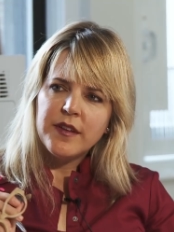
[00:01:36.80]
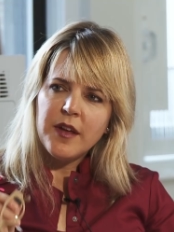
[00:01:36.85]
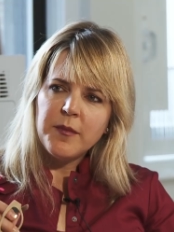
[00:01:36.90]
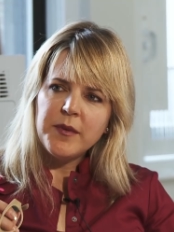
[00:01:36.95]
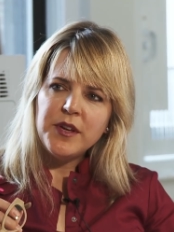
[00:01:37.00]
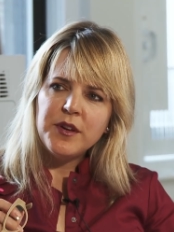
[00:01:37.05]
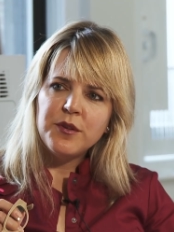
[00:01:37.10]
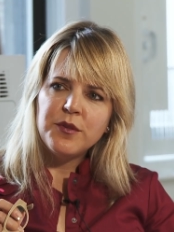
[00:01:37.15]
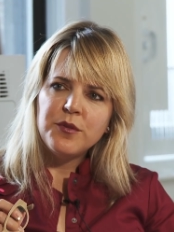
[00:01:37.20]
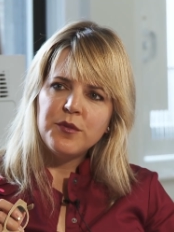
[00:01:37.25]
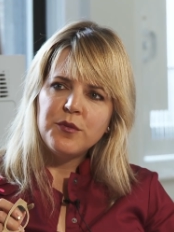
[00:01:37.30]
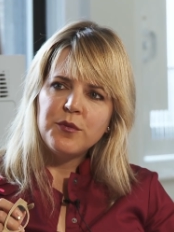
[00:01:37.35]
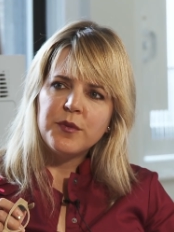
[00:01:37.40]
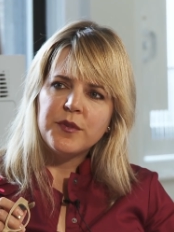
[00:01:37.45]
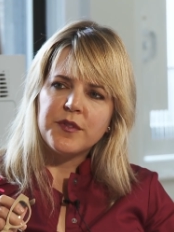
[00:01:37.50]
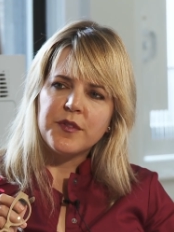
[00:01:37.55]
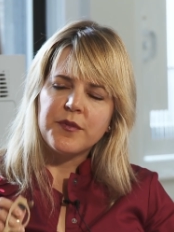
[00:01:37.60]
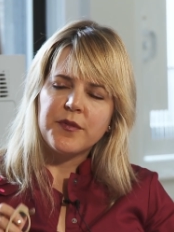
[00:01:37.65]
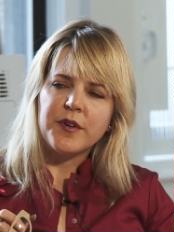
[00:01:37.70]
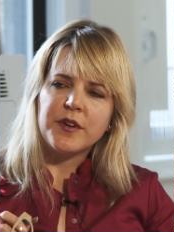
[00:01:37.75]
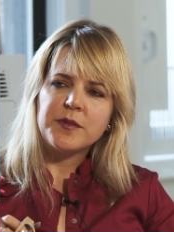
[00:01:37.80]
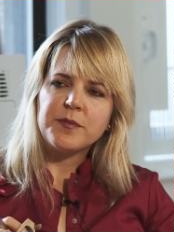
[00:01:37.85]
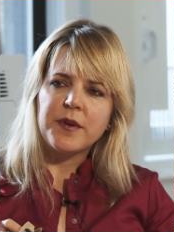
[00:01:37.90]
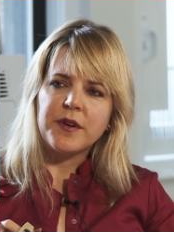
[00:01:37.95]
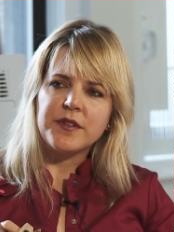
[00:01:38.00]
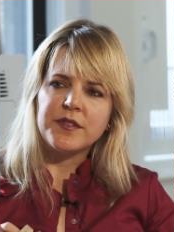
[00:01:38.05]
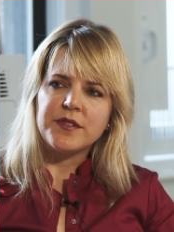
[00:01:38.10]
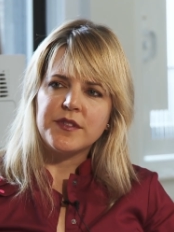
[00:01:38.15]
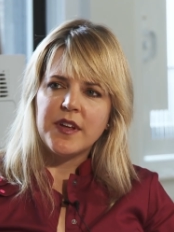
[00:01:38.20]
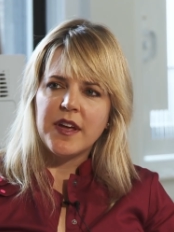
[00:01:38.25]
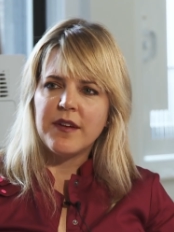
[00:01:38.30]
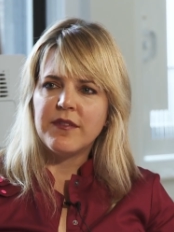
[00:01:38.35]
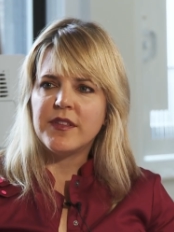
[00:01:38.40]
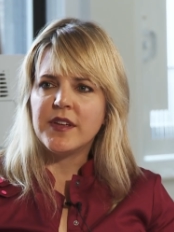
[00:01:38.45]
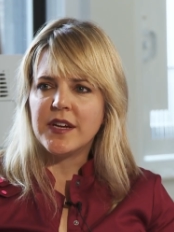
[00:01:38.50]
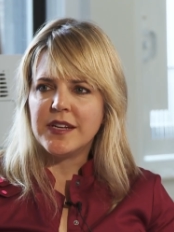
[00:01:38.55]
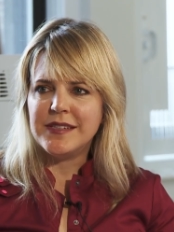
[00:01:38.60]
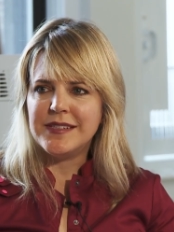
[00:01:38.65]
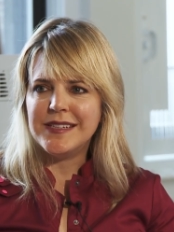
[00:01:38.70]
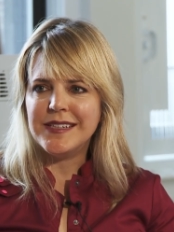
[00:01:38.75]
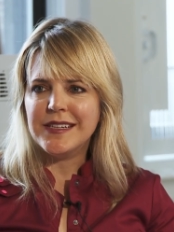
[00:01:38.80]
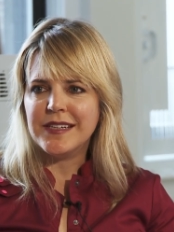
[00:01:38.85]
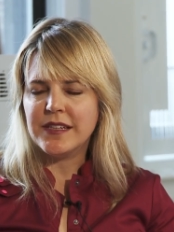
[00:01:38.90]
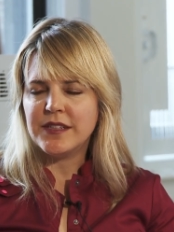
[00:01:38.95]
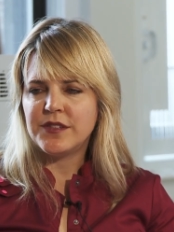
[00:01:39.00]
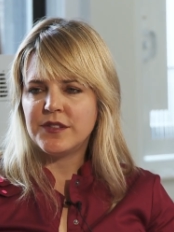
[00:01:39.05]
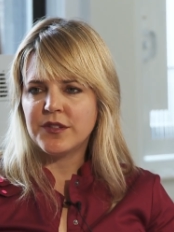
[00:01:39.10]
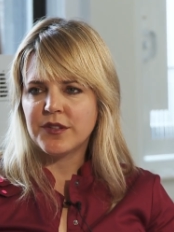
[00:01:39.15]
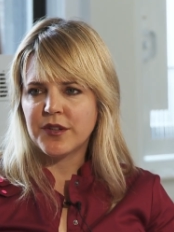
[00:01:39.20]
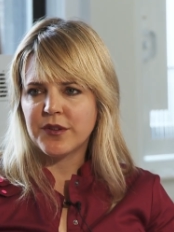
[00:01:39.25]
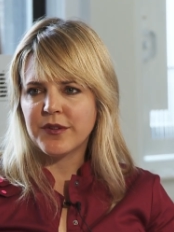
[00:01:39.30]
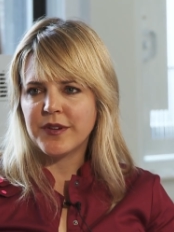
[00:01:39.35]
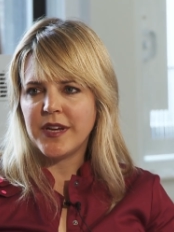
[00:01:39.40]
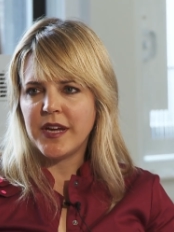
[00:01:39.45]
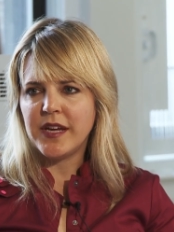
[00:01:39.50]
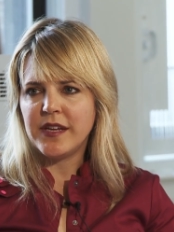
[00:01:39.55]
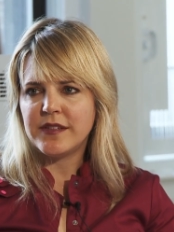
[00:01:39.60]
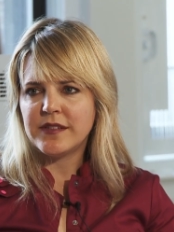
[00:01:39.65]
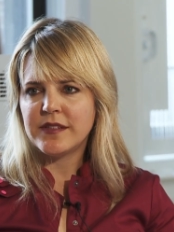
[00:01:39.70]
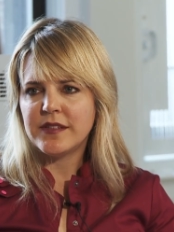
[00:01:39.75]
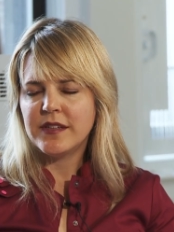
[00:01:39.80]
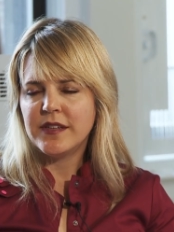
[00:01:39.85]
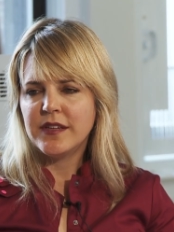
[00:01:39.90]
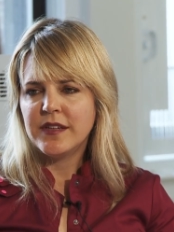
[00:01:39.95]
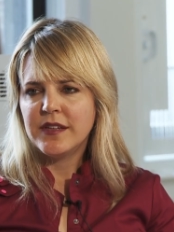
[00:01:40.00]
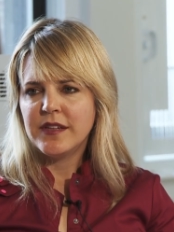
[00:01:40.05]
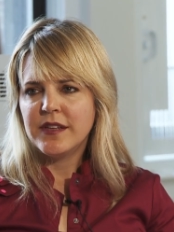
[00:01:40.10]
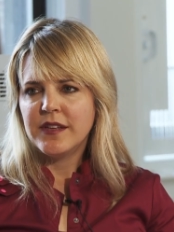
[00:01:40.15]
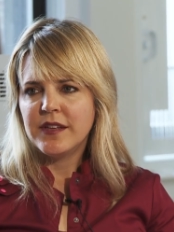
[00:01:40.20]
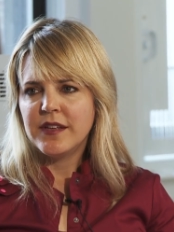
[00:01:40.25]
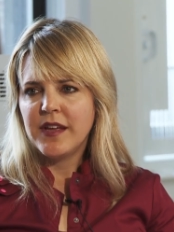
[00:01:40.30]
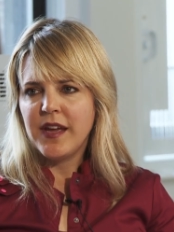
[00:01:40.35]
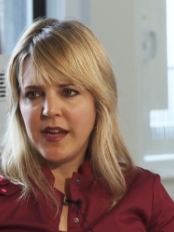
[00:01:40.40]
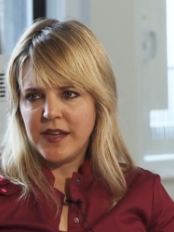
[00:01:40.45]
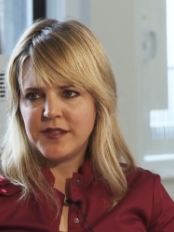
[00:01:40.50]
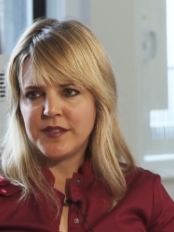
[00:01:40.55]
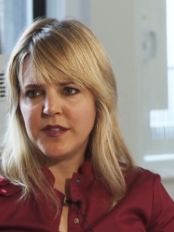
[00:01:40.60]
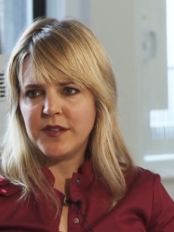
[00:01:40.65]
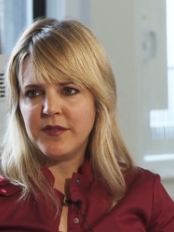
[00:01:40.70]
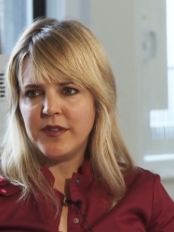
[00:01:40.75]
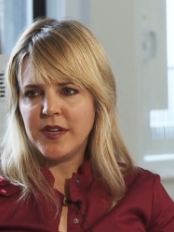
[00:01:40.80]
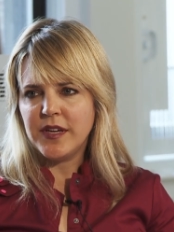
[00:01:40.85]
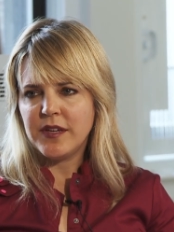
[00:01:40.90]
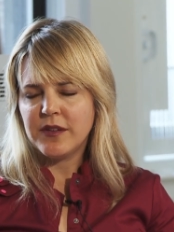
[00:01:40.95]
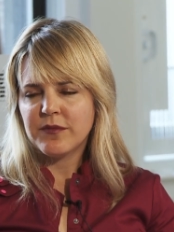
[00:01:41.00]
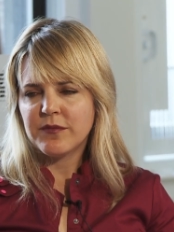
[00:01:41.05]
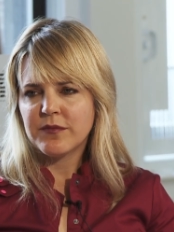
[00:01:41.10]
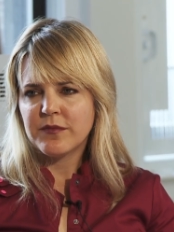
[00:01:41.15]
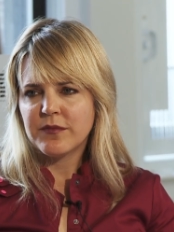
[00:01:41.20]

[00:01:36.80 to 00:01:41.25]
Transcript: Tell me who was the first person to have the idea to create ACV?